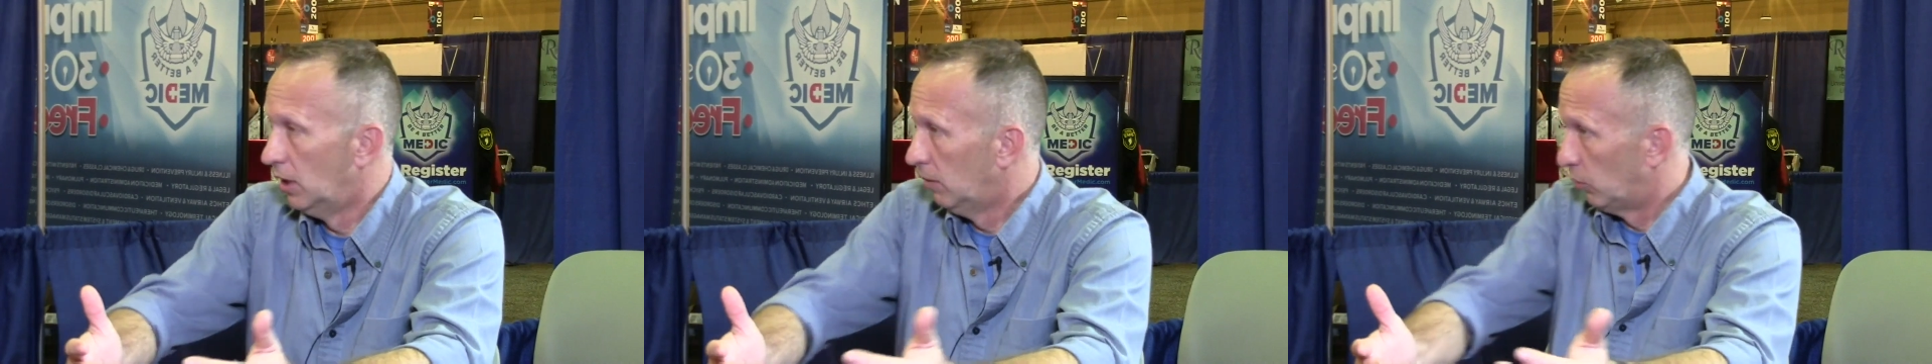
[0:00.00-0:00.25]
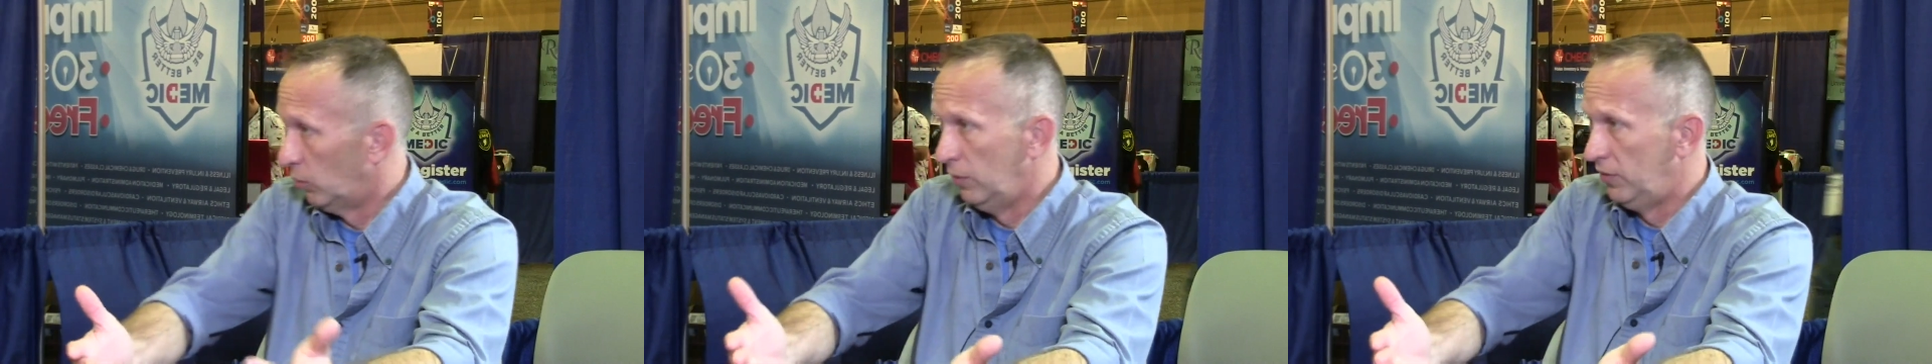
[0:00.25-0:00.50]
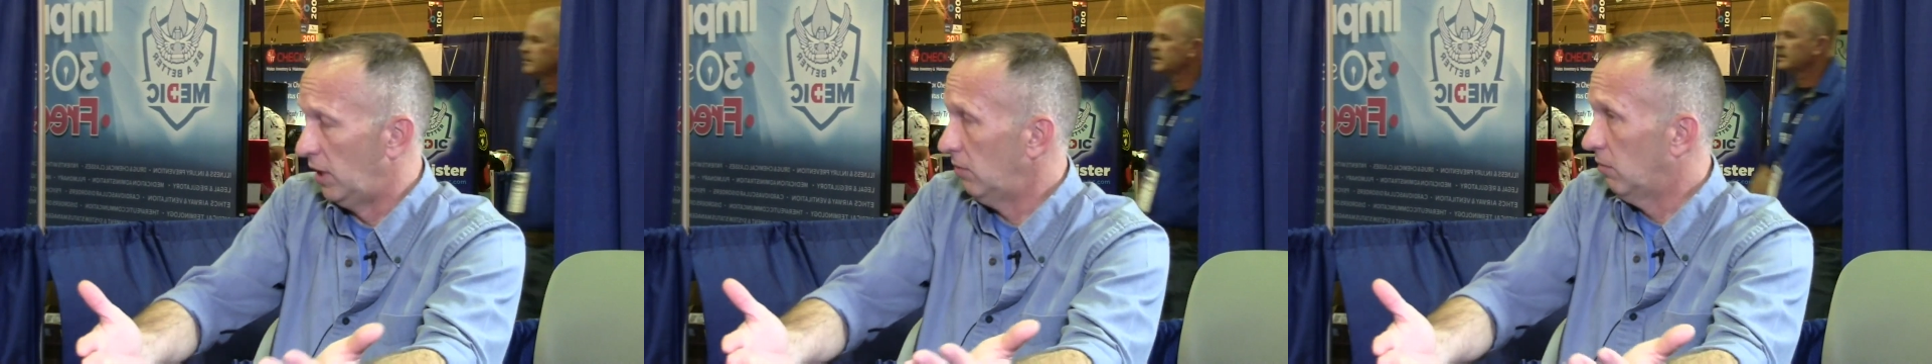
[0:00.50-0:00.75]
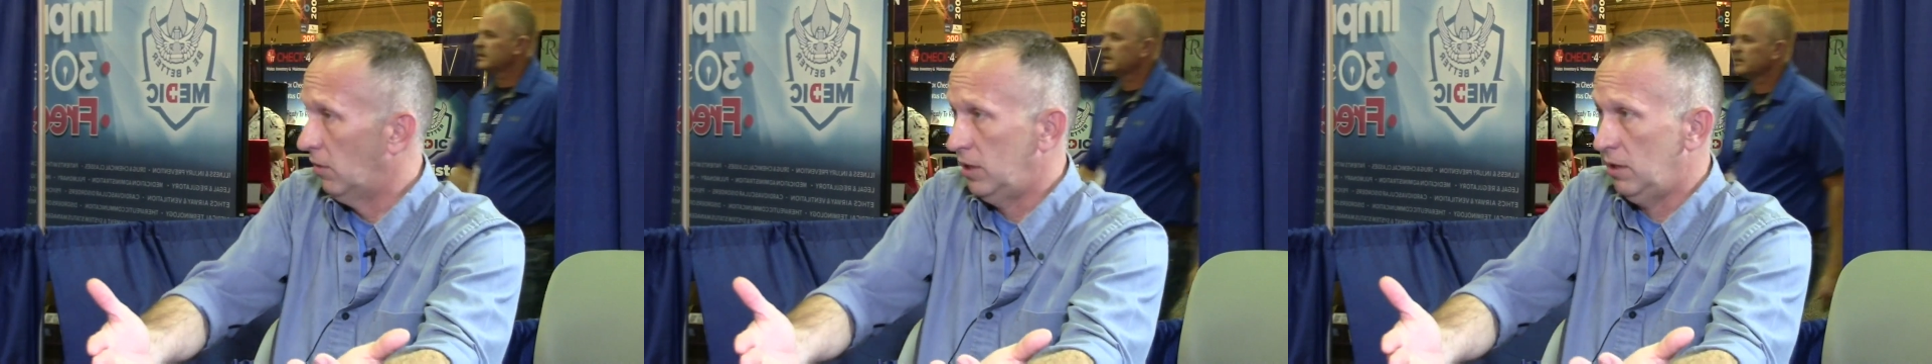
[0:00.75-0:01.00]
prove
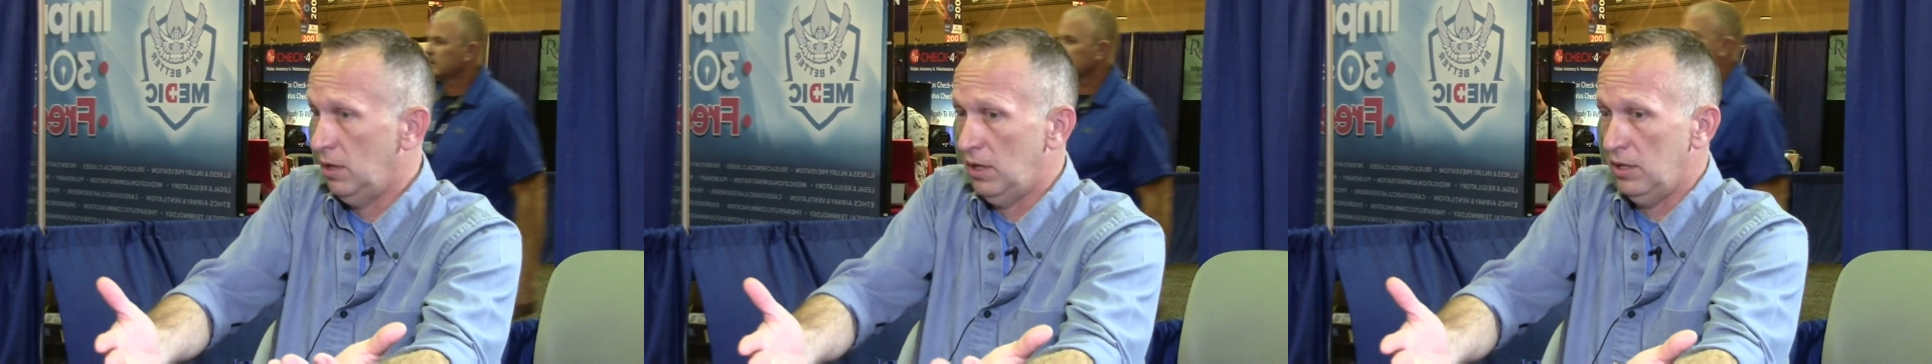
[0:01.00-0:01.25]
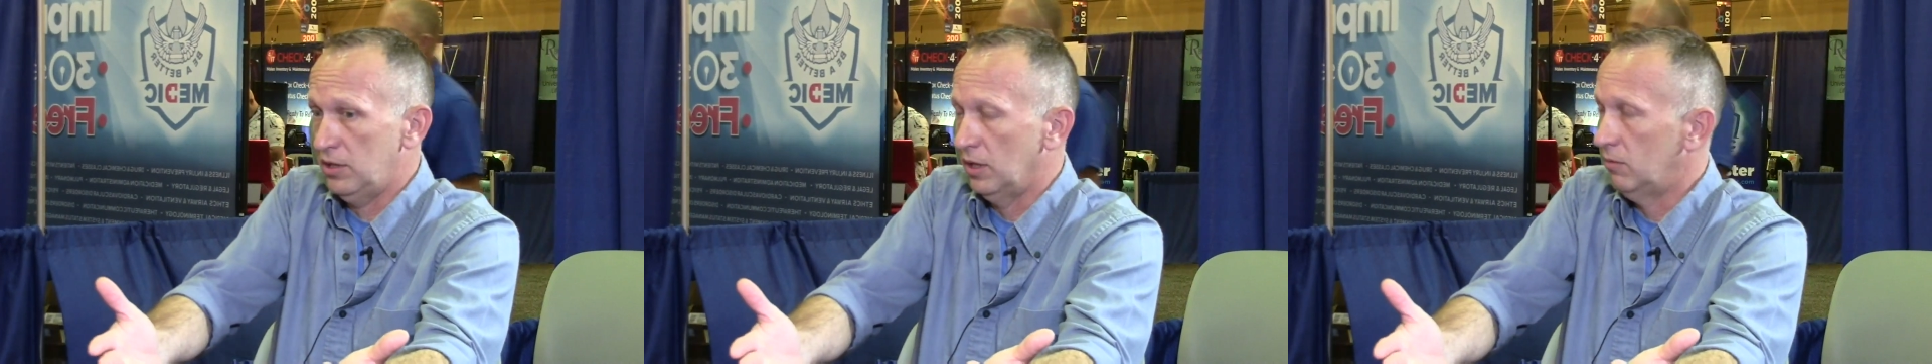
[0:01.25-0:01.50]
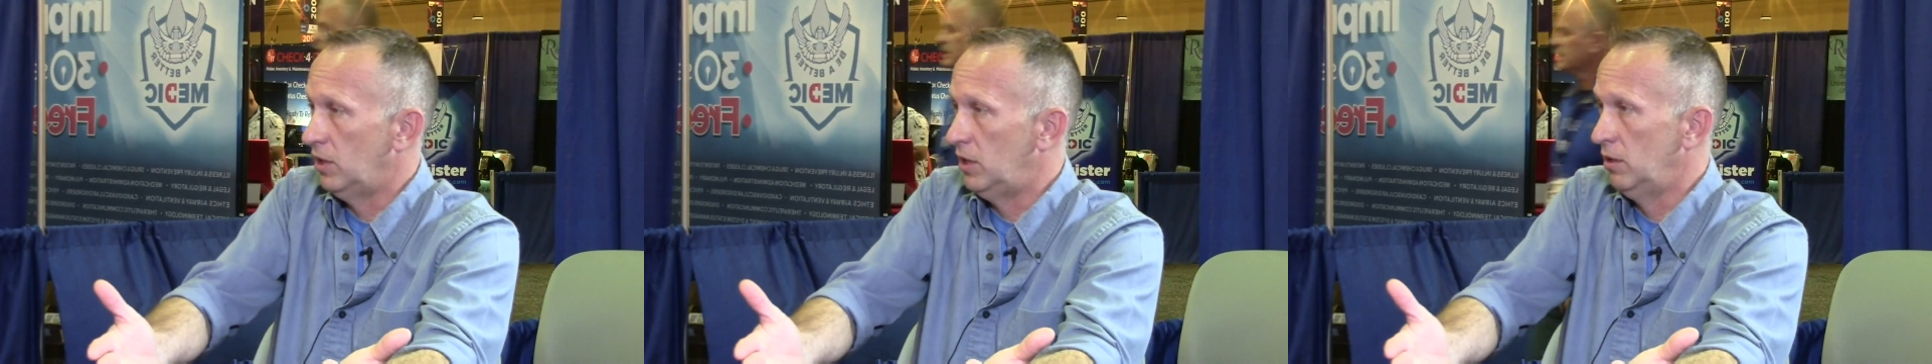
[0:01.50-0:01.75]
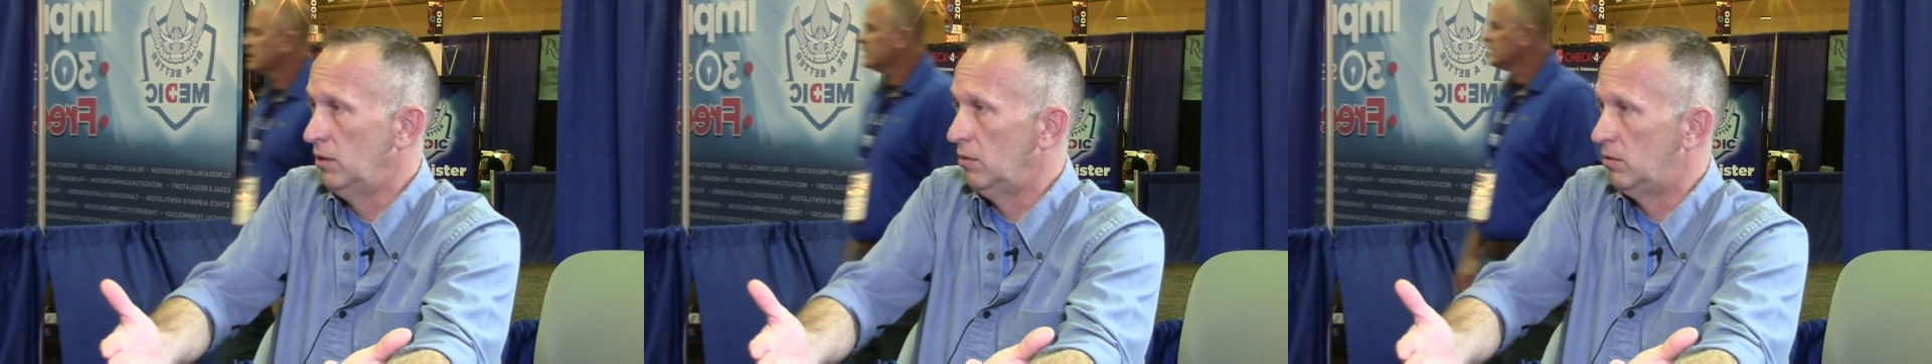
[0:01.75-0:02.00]
that what it is that we
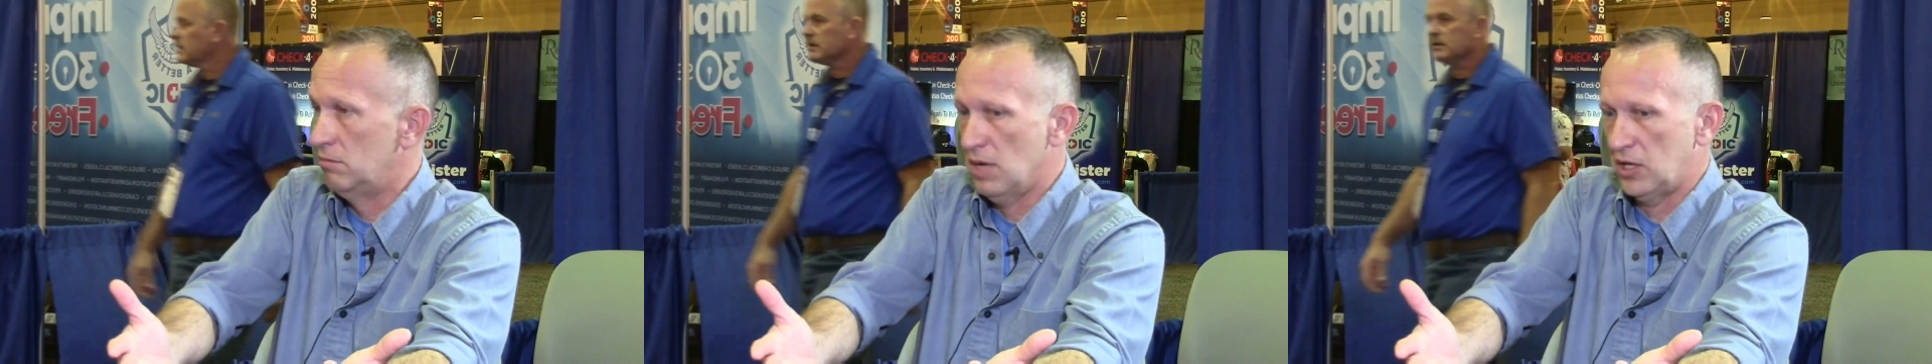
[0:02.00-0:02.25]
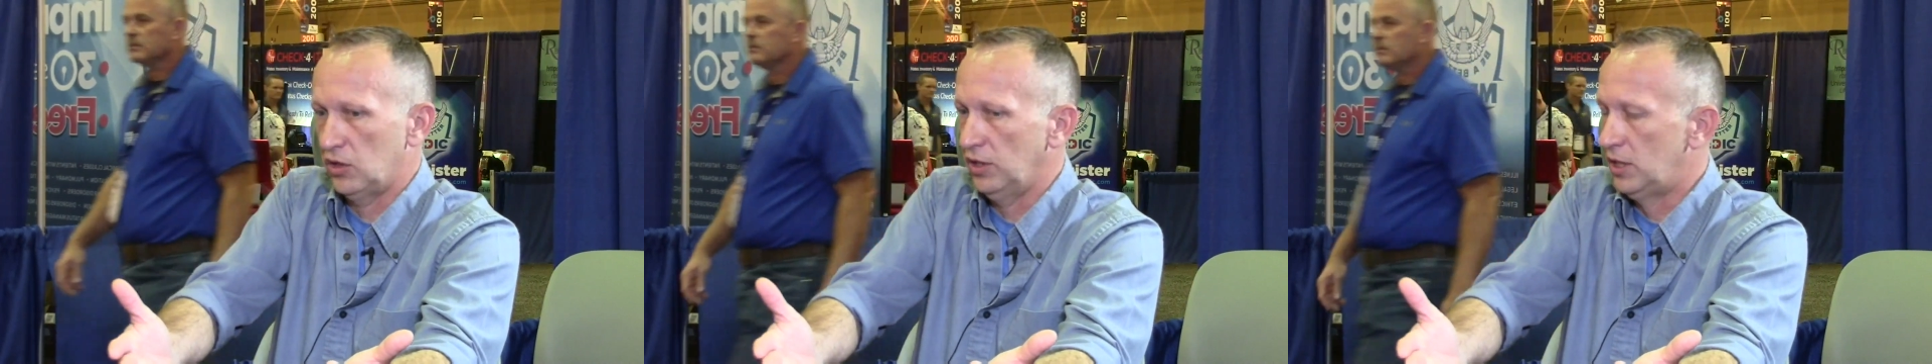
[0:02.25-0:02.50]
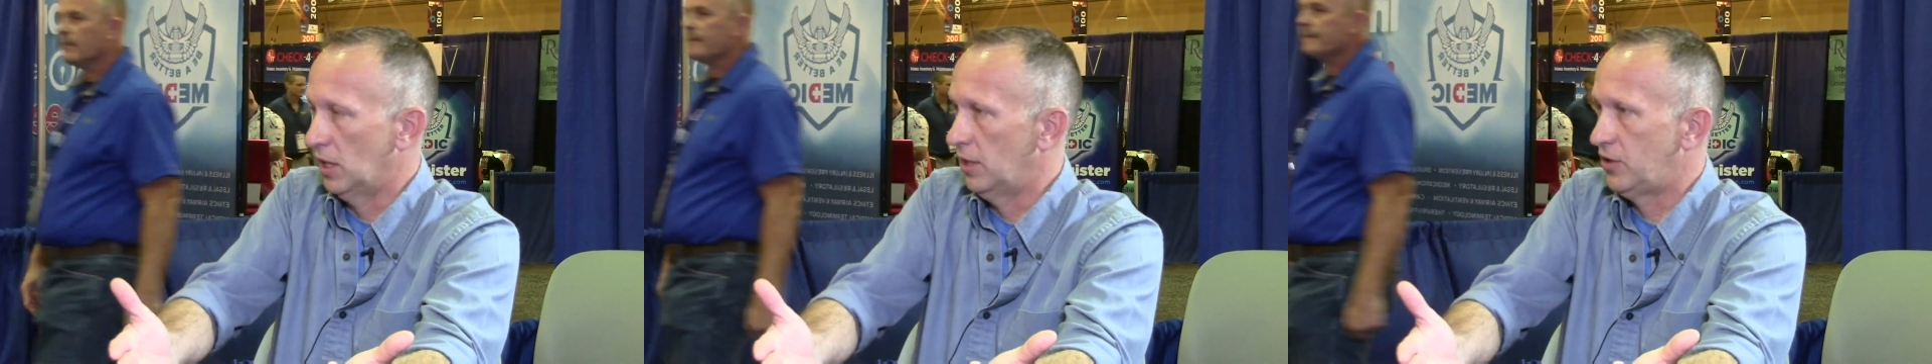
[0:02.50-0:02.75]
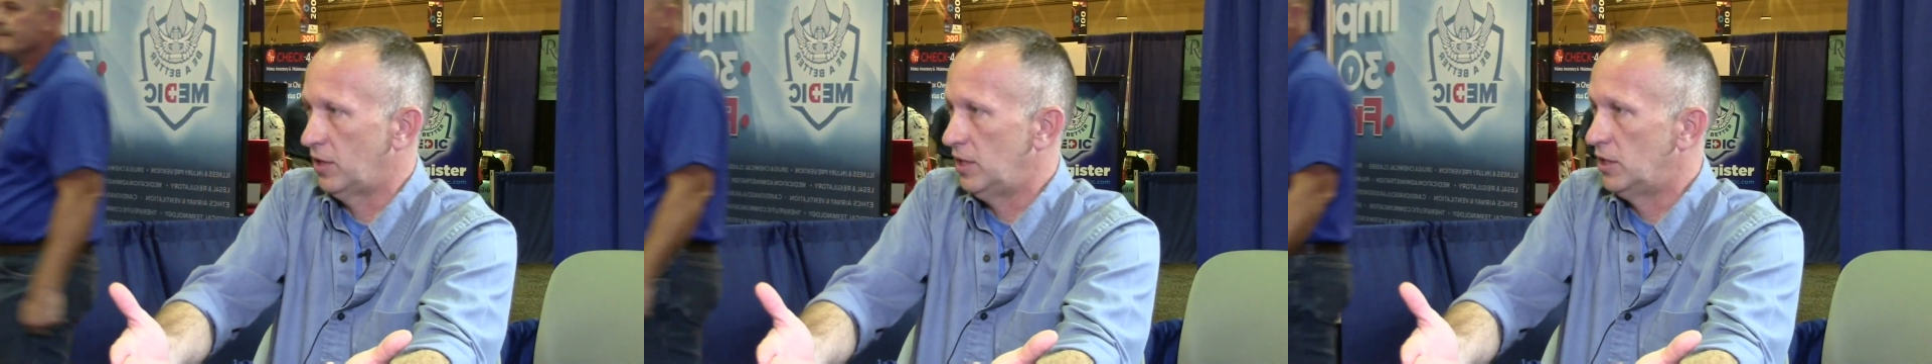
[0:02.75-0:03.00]
do actually
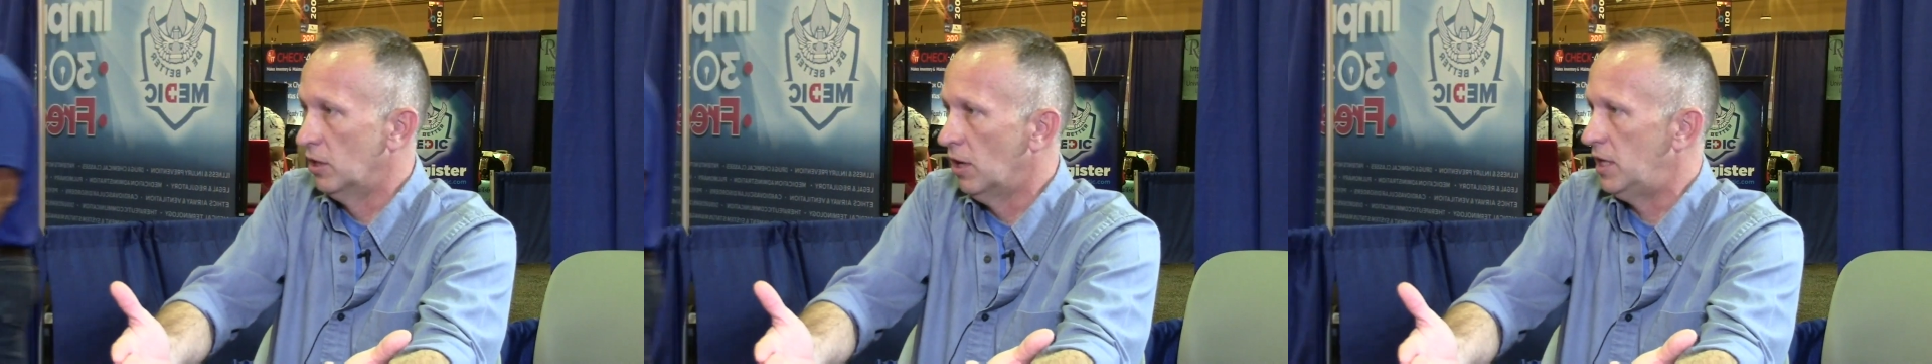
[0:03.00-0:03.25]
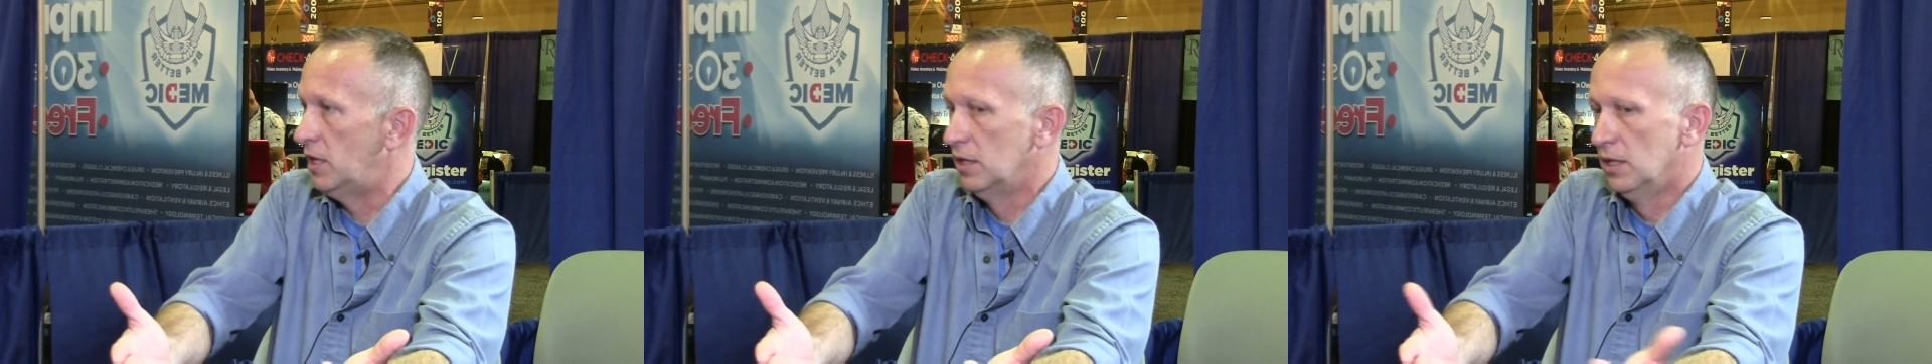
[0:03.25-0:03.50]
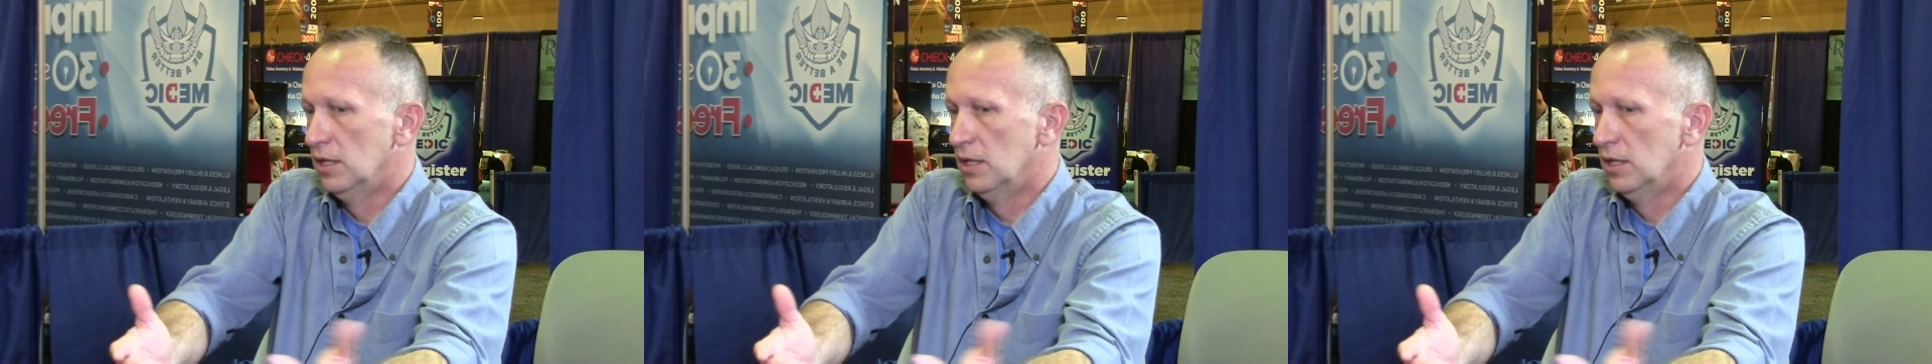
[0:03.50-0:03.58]
does any good,